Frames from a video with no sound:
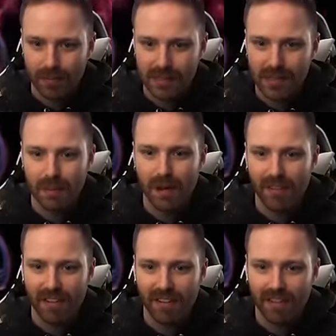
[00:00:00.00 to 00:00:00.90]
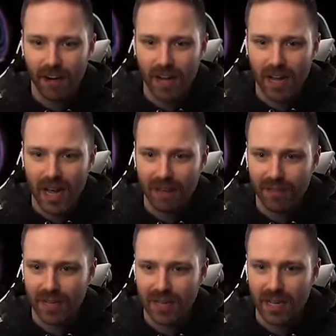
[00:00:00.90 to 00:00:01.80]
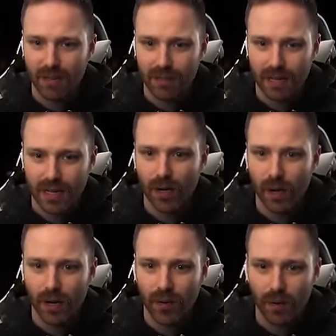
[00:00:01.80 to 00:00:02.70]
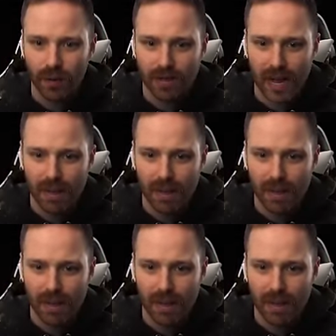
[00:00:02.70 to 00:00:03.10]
Please tell me if I fall off this, I don't take quote-unquote